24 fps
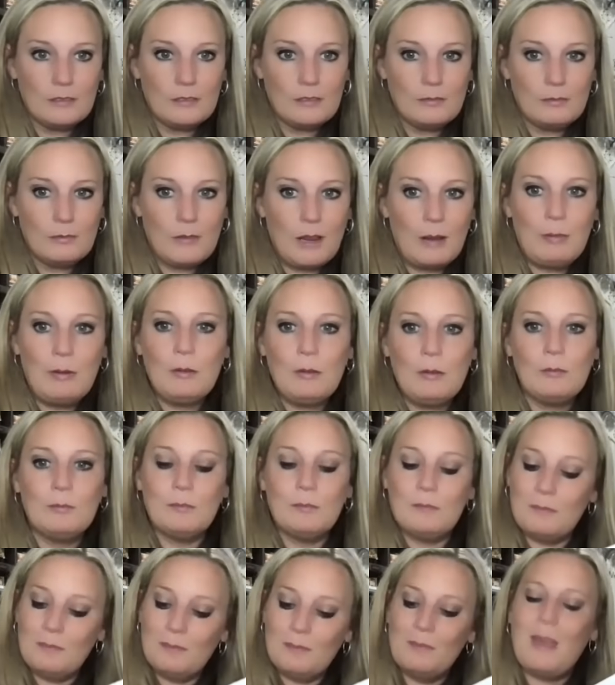
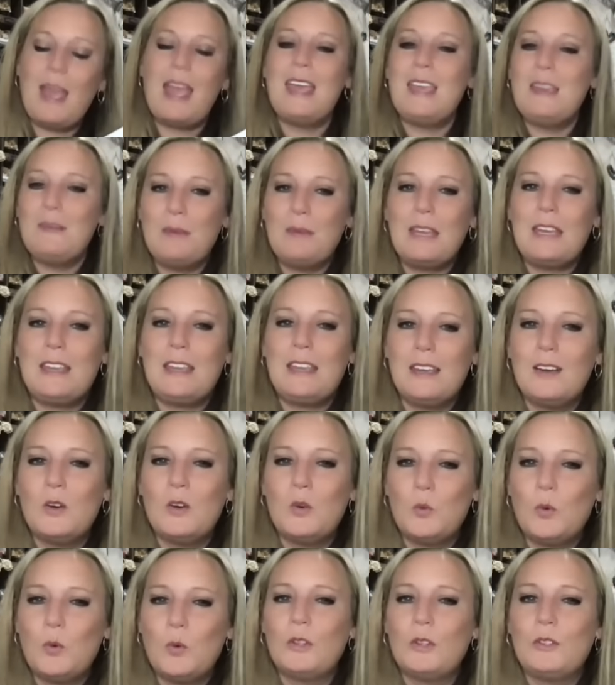Maybe
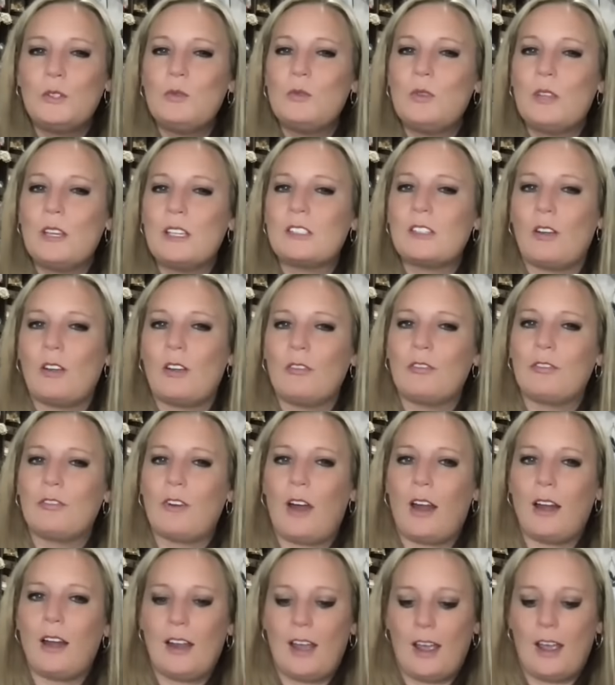we'll do this on
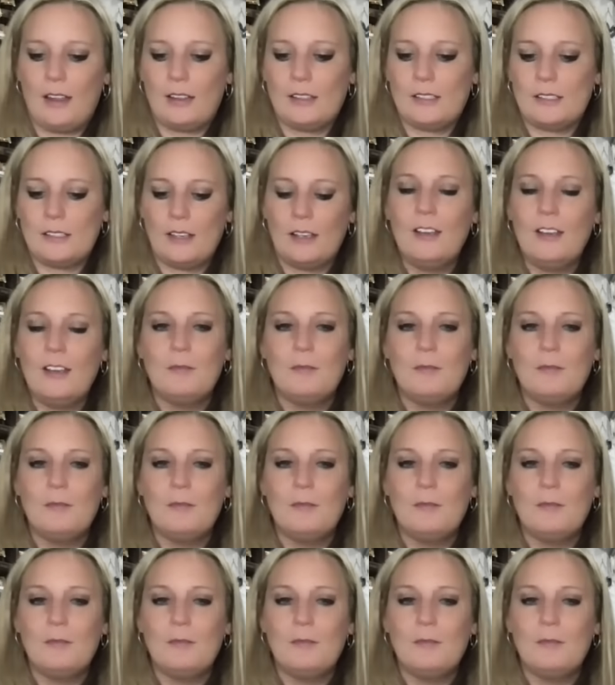Fridays.